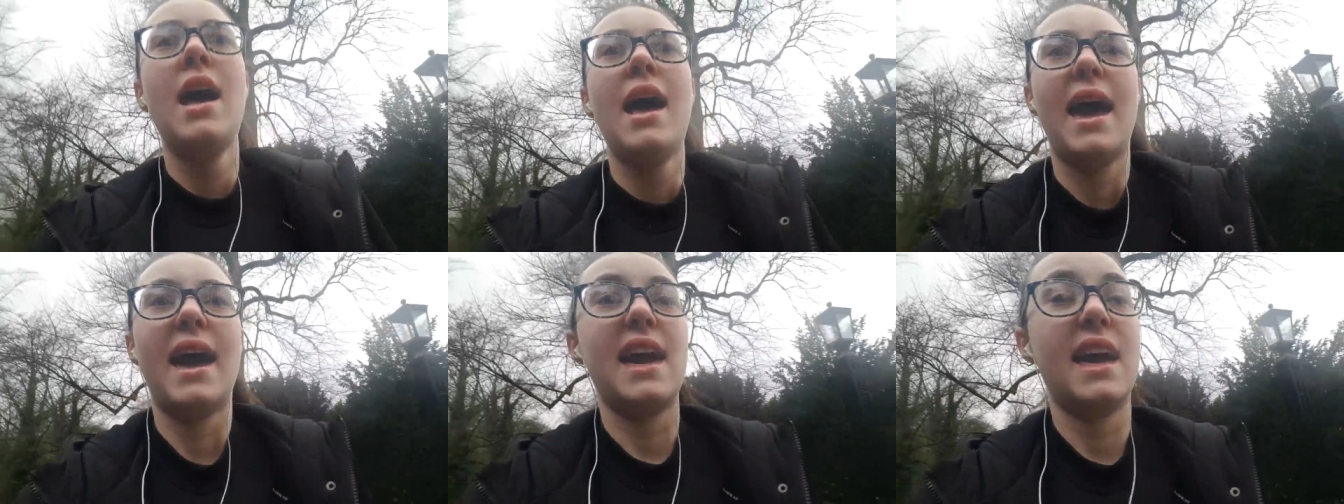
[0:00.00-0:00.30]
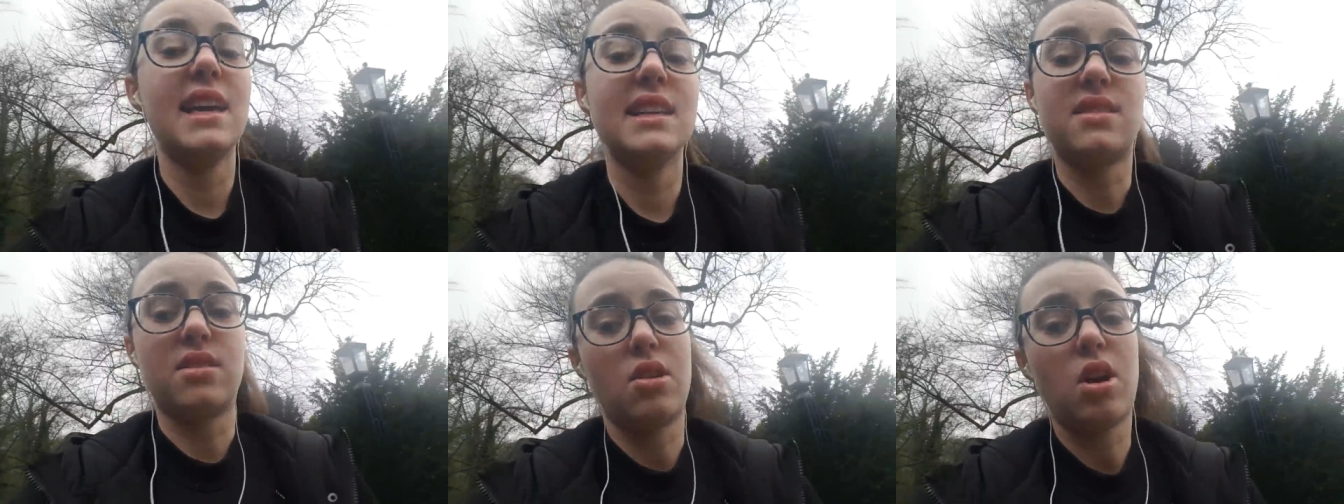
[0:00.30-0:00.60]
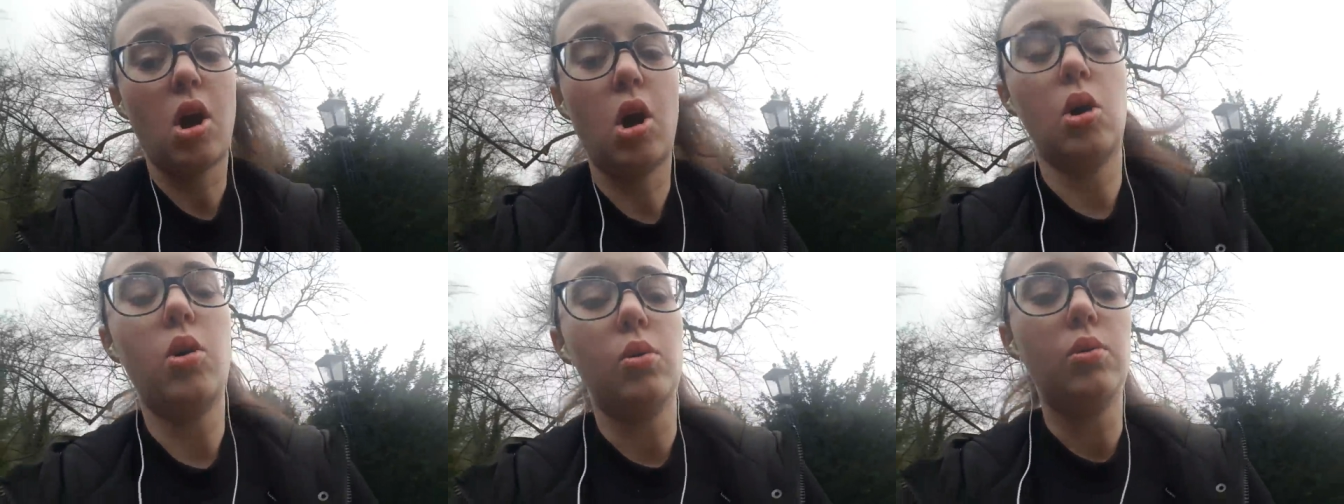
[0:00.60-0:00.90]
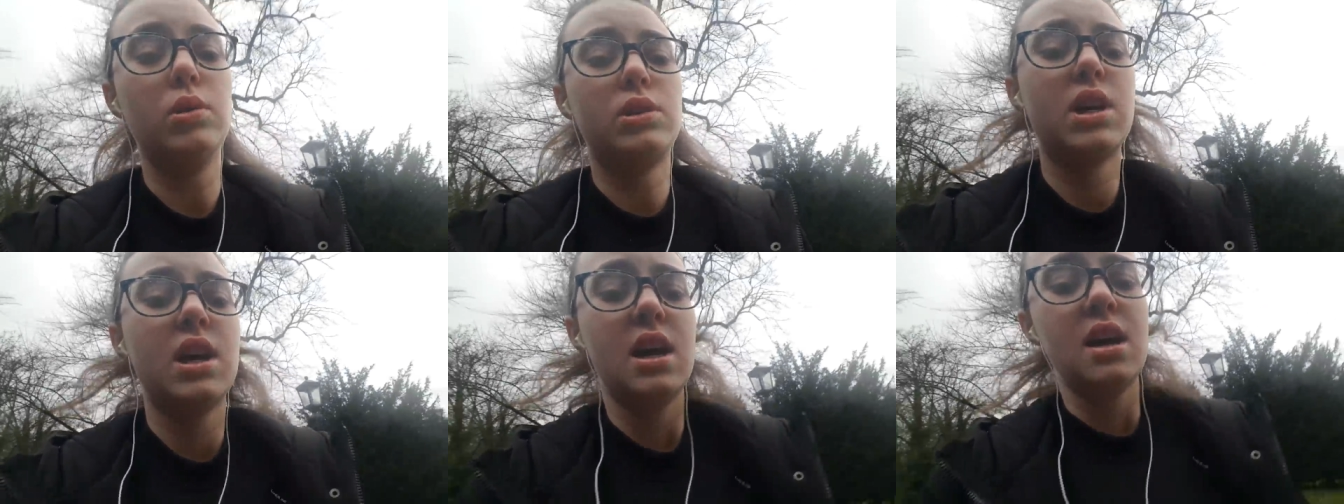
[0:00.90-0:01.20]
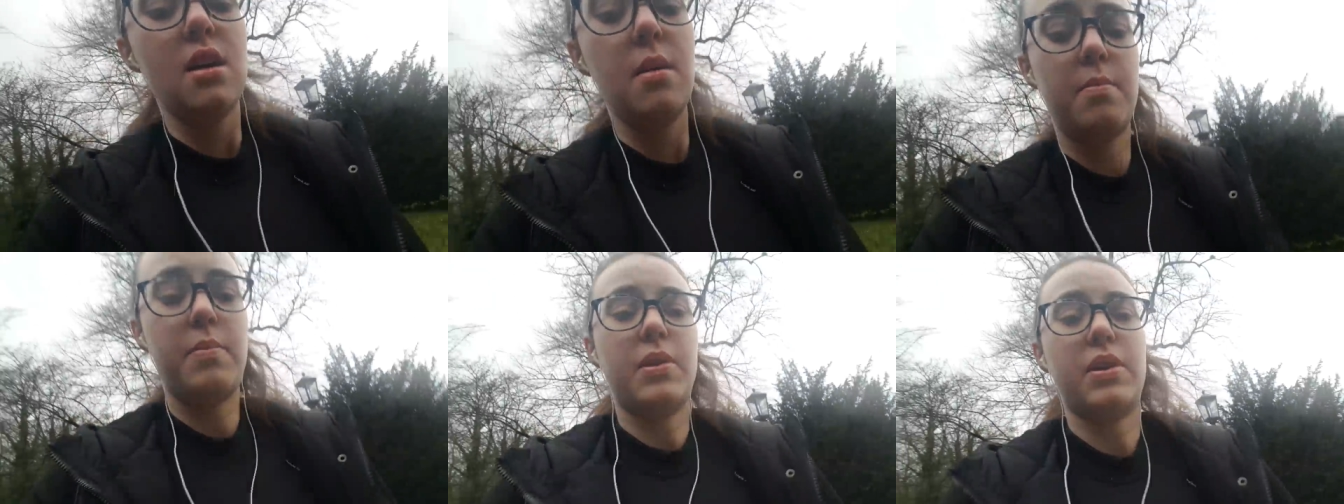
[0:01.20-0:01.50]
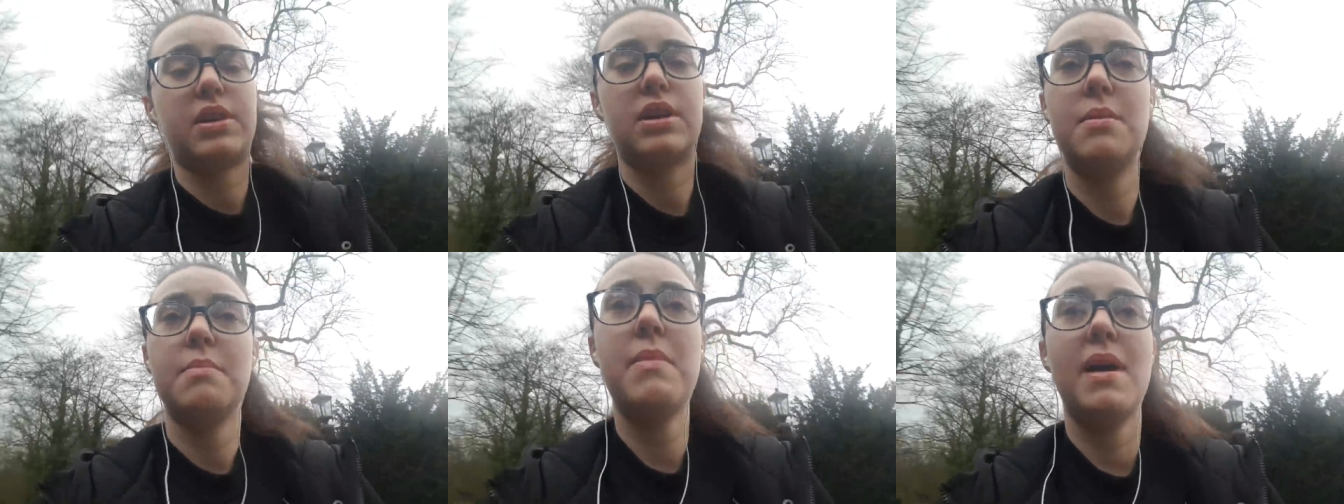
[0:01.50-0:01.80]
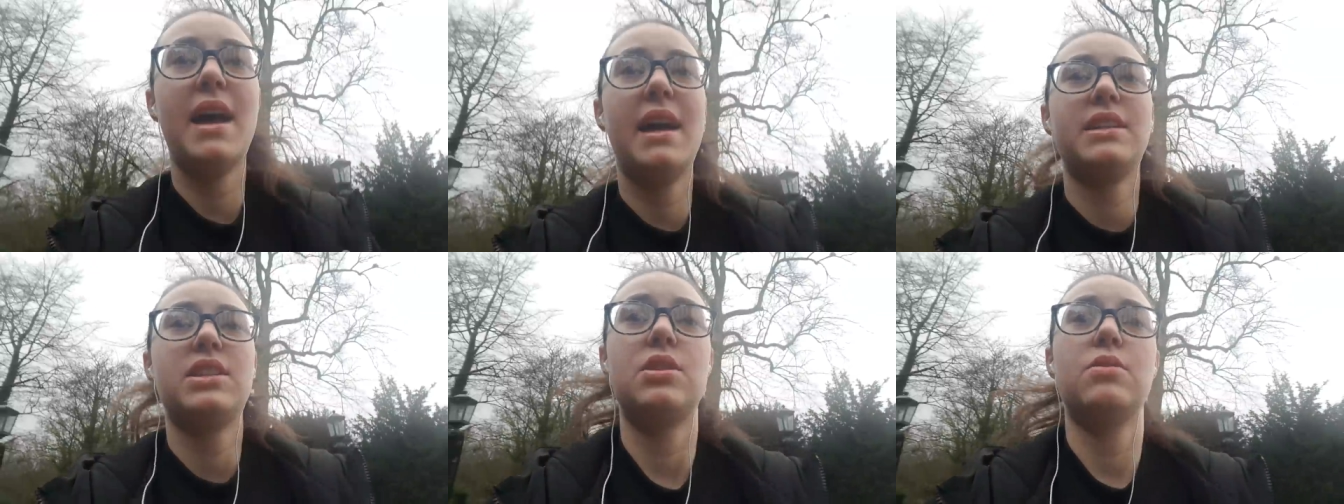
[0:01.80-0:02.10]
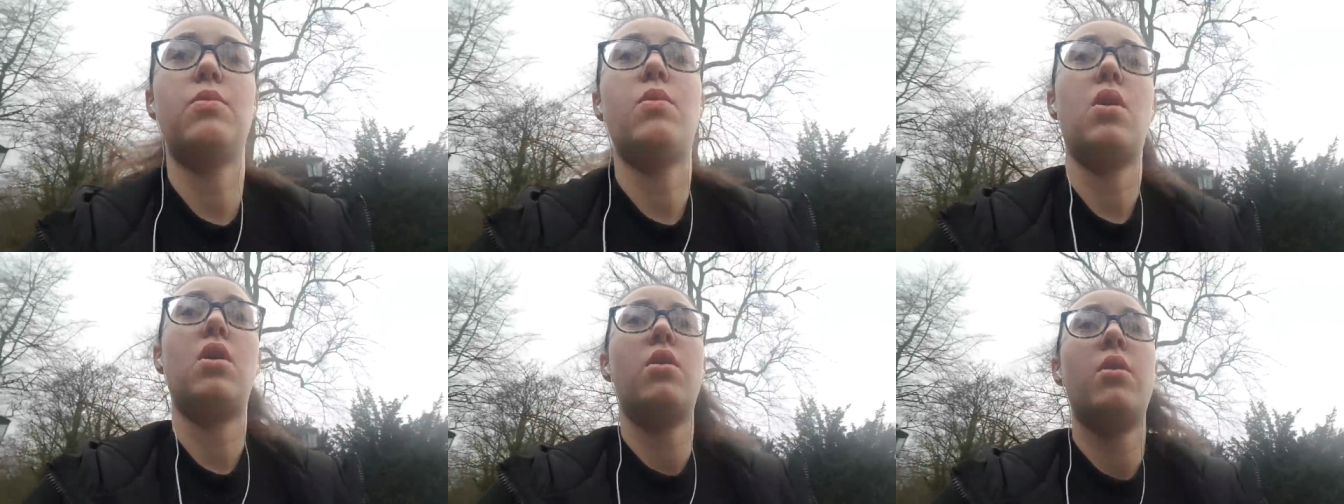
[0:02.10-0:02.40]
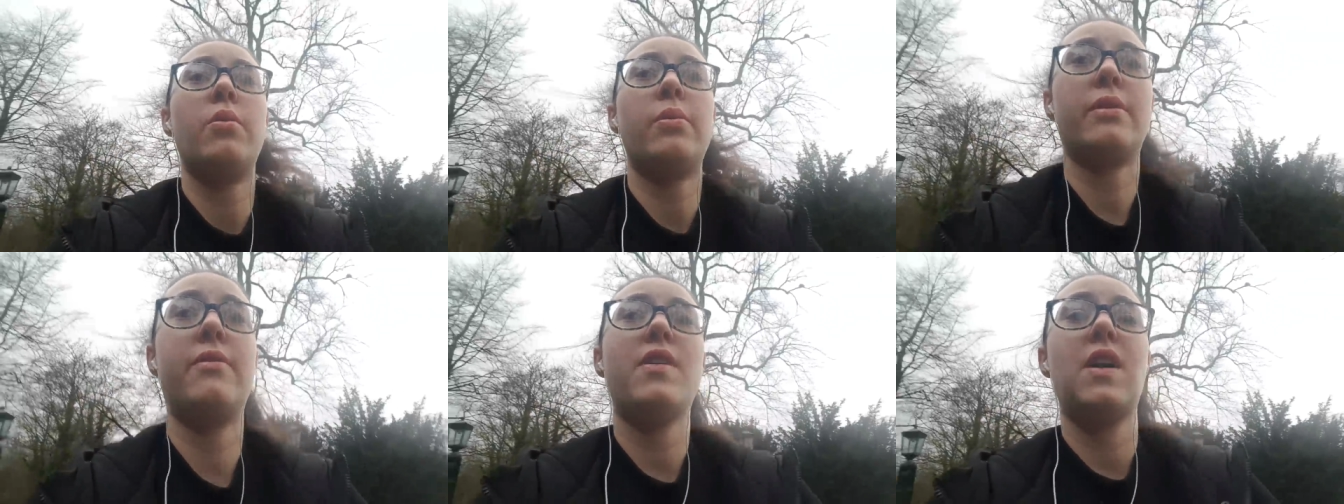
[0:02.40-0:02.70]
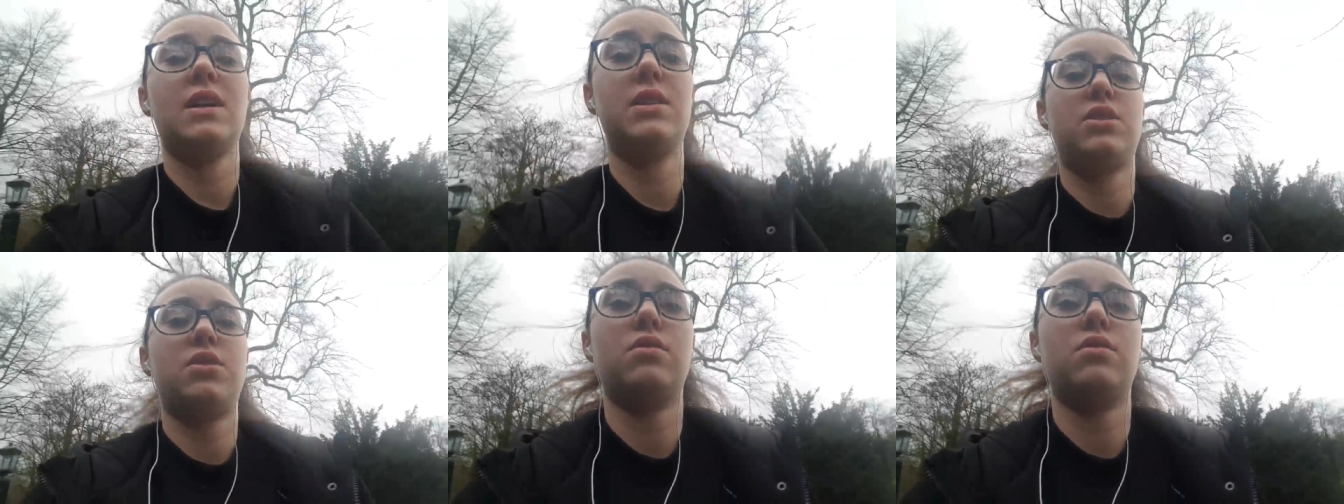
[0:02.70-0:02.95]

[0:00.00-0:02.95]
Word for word: It is cold, but compared to what we've had